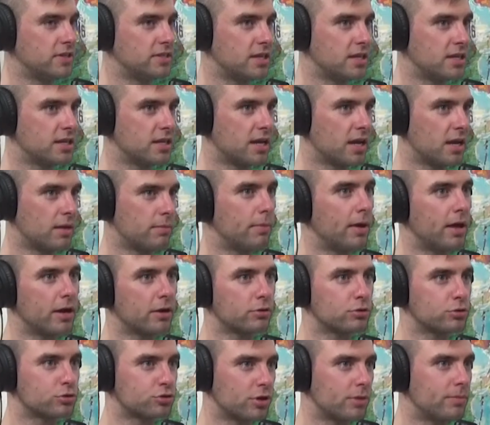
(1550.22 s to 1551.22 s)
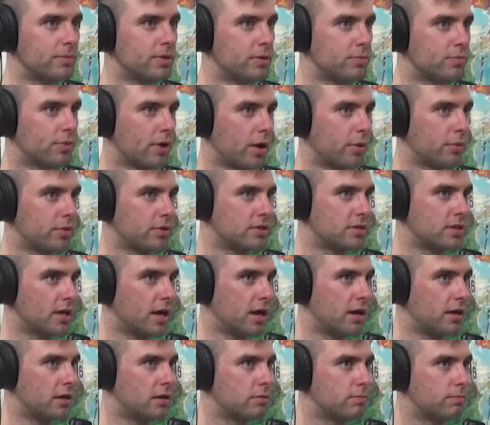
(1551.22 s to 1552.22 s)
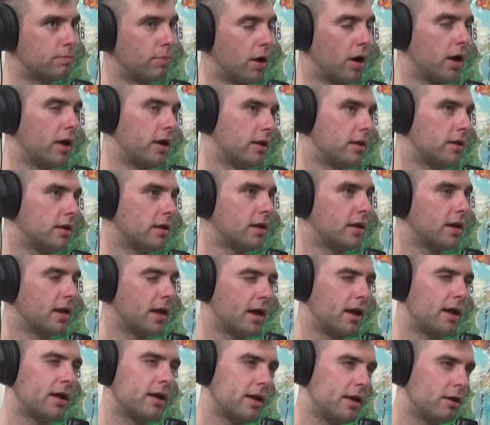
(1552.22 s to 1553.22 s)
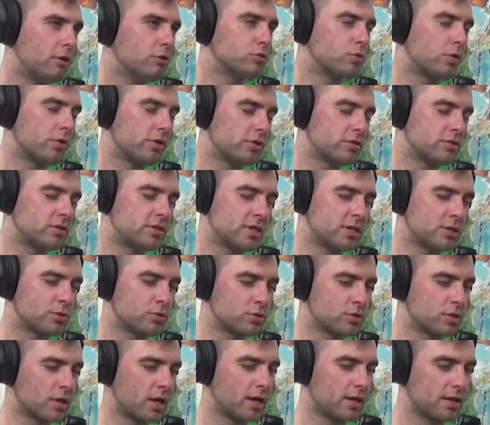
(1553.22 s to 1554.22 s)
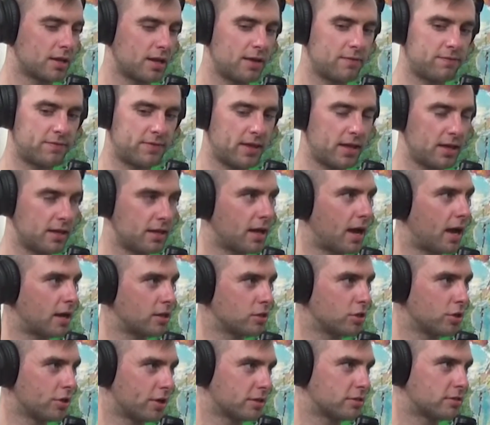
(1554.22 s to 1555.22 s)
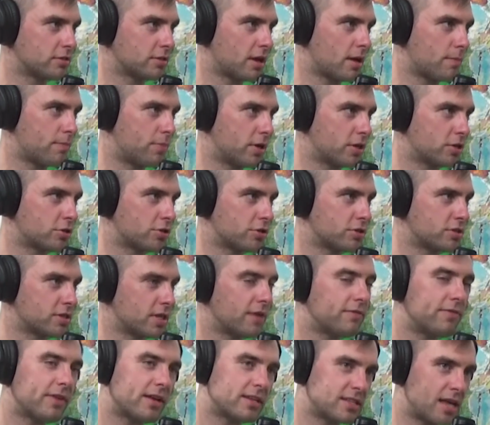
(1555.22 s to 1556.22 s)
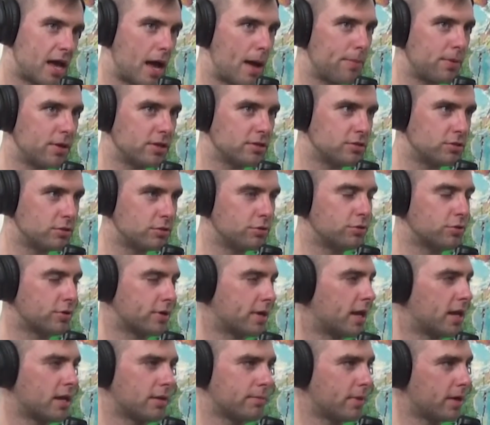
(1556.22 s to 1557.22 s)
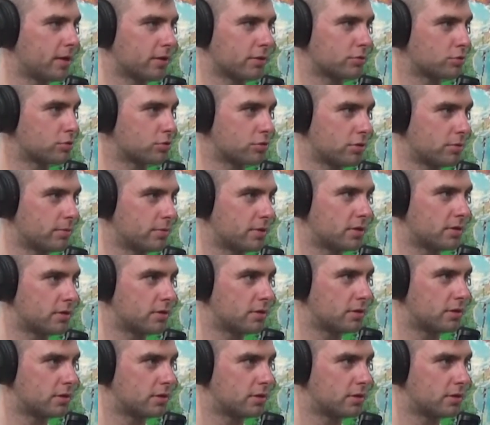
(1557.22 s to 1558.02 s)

didn't get medical treatment, he probably would have died. But it was one of those things where it's like, I looked at pictures, if that's happening to you, you're getting medical treatment.